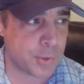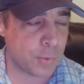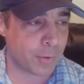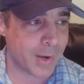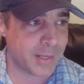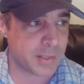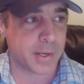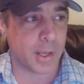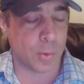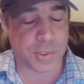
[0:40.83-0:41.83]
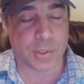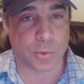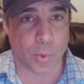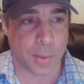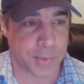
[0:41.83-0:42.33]
for IdeaScale, which is
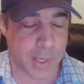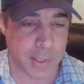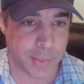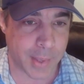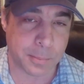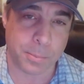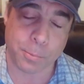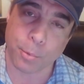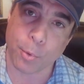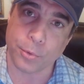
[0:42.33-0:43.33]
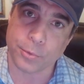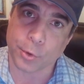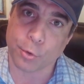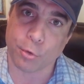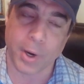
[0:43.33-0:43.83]
the website that proposals
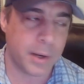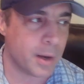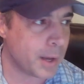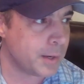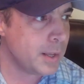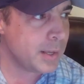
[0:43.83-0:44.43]
are created on.